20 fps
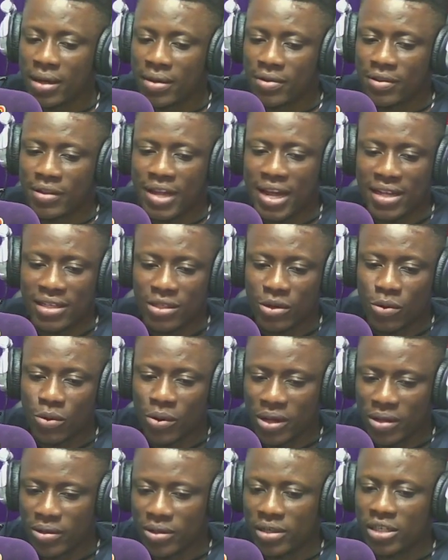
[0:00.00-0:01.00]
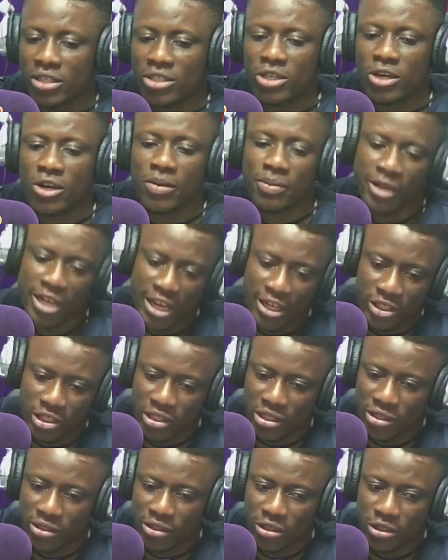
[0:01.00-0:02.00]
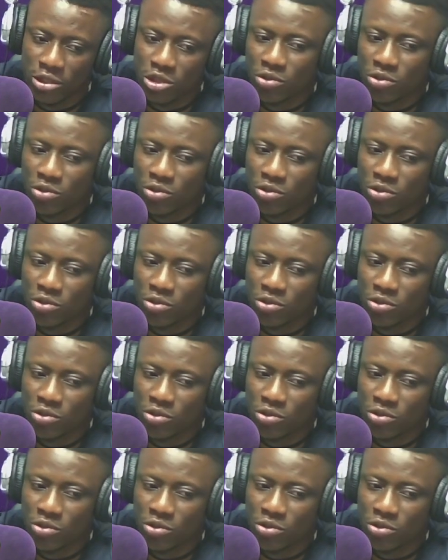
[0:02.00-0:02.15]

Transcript: that with determination,